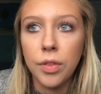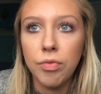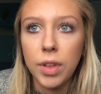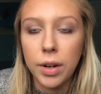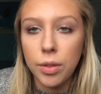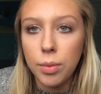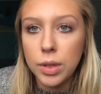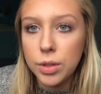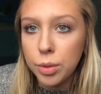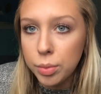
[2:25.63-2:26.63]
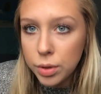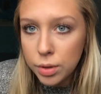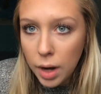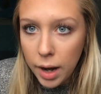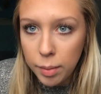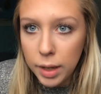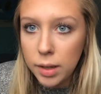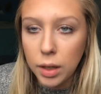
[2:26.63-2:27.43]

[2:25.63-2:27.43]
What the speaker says: They're the ones who prescribe it.